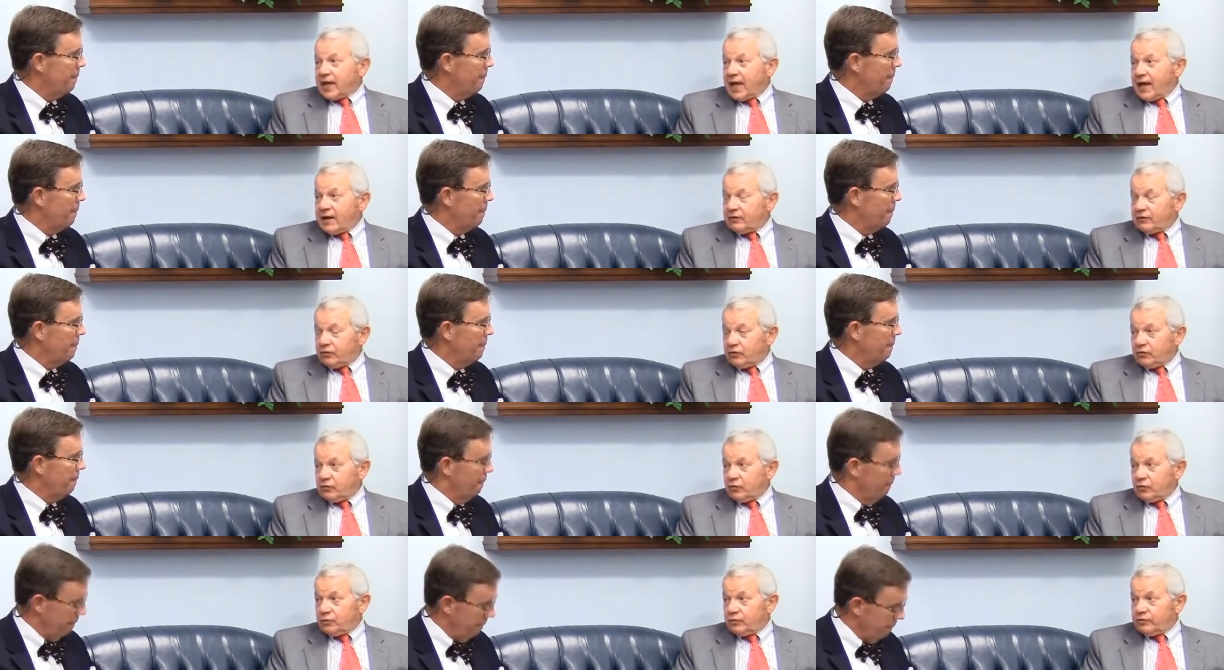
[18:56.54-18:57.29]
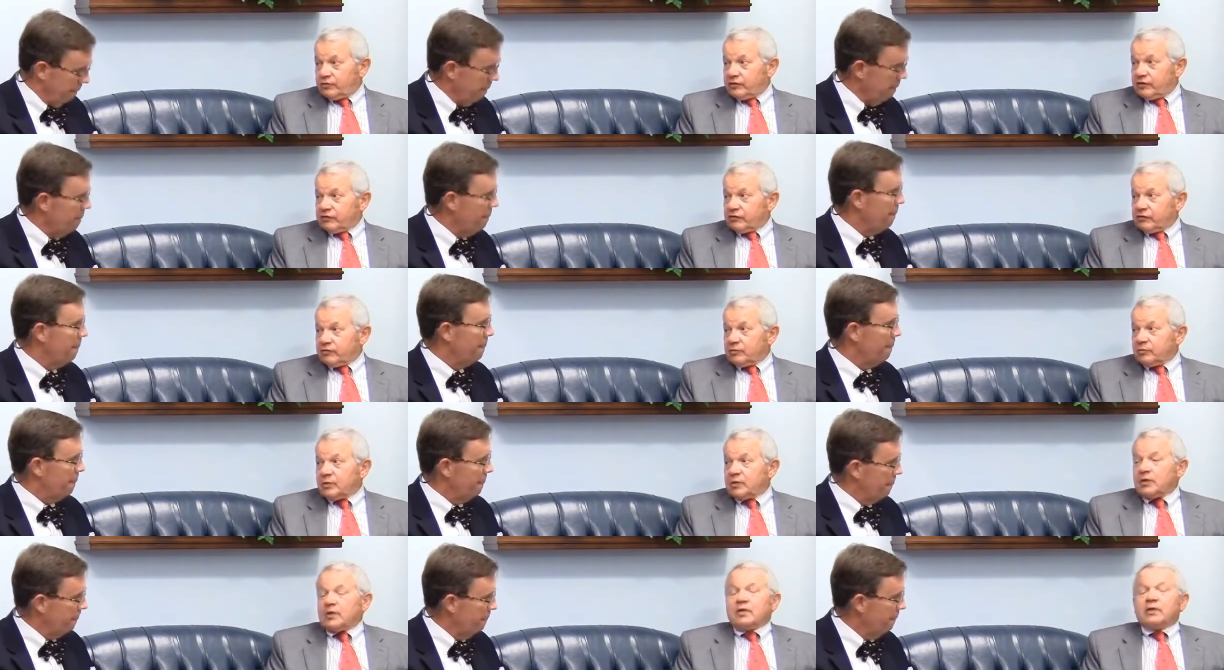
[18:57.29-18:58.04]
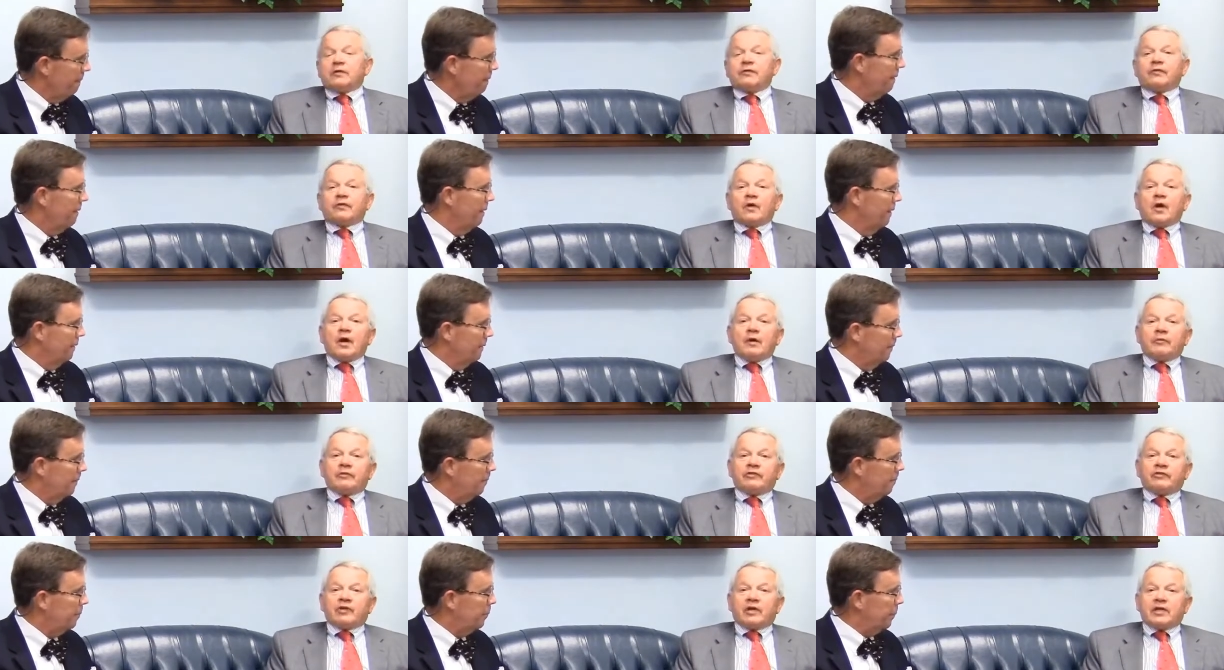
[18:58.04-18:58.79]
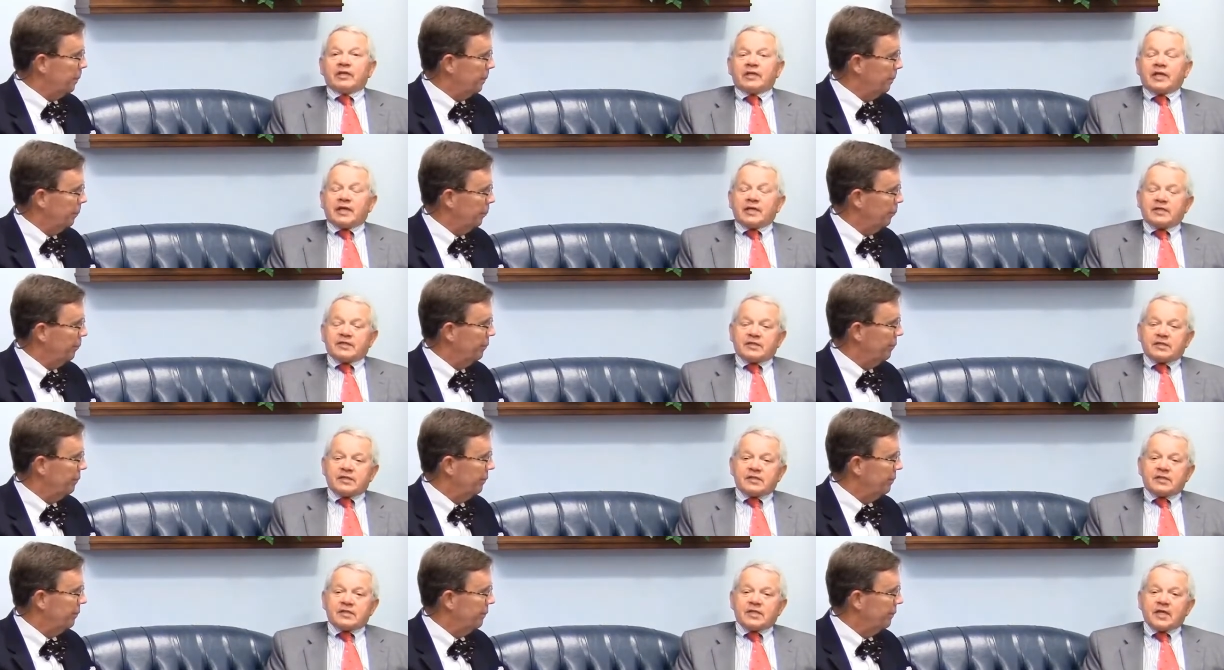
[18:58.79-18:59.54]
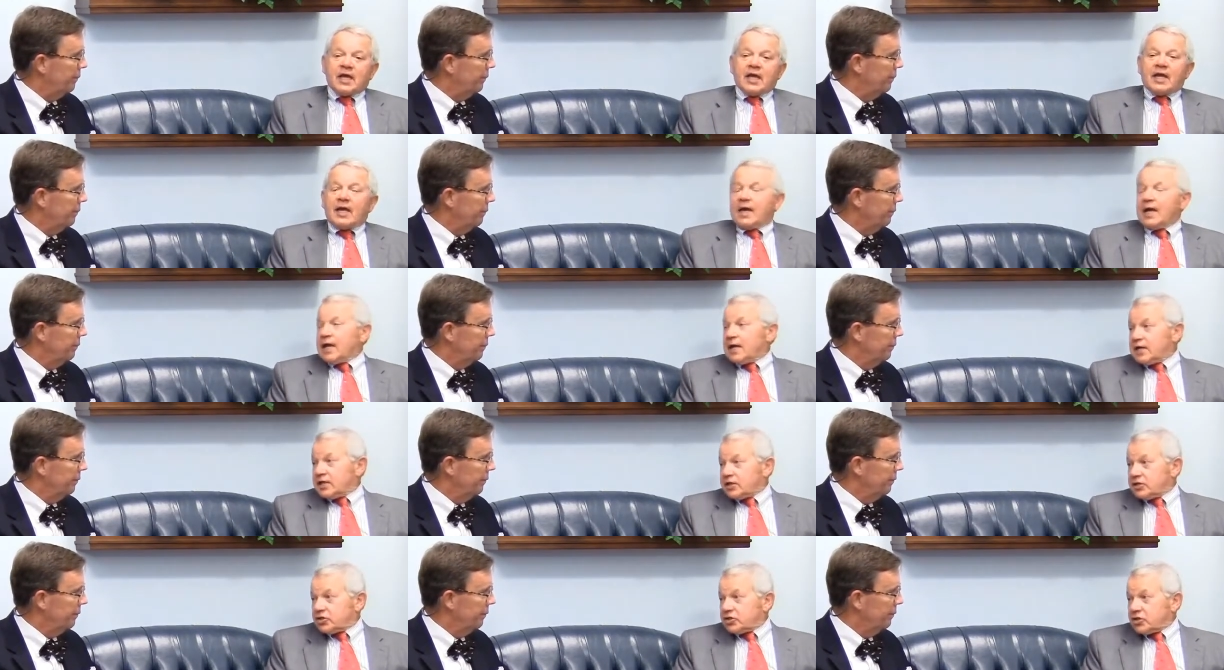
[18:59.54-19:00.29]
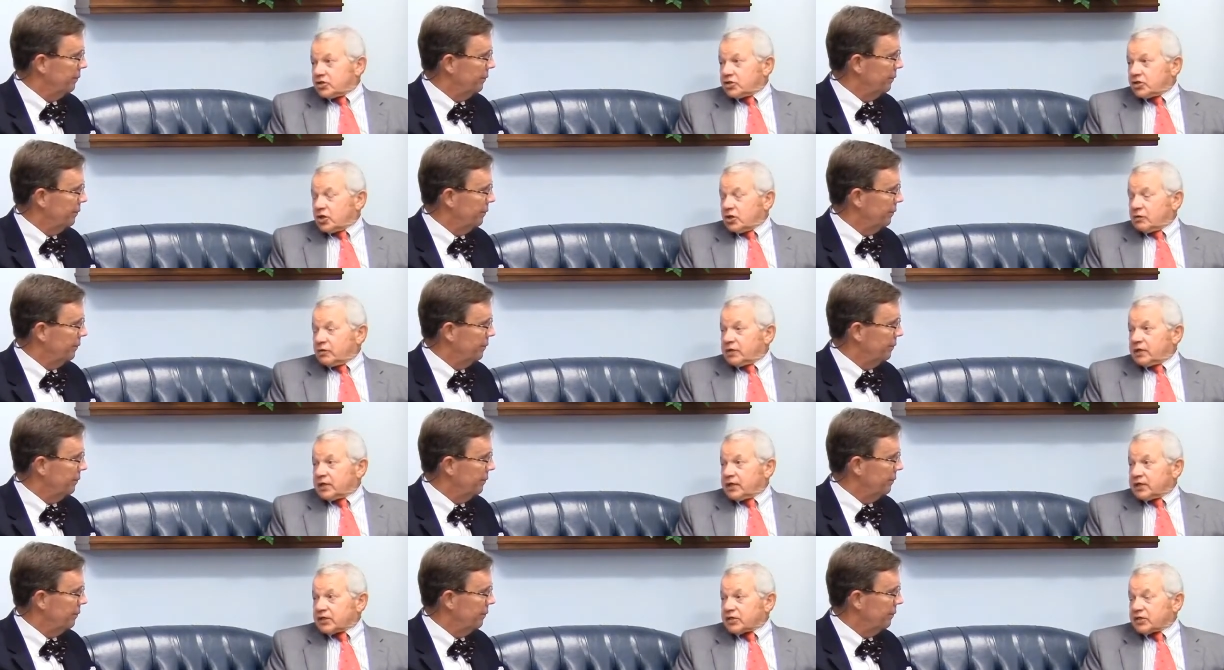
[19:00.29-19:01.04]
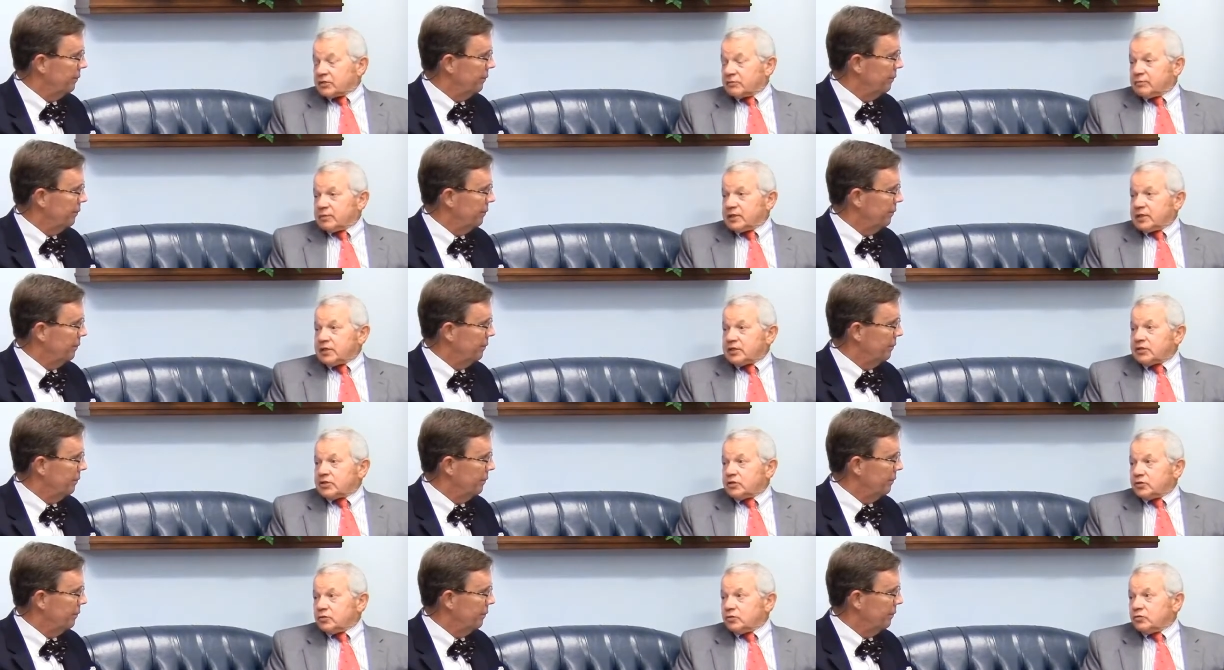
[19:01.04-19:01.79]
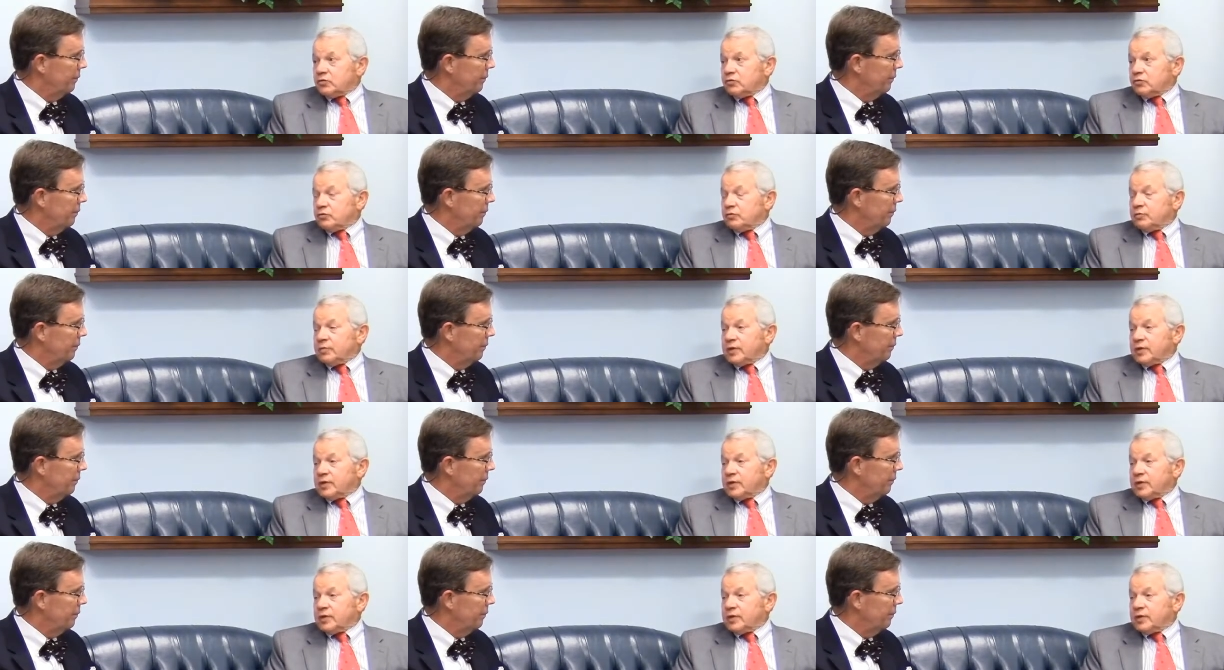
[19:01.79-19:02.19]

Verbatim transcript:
Speaker 1: the calendar room system for homicide cases, and Judge Herron asked me to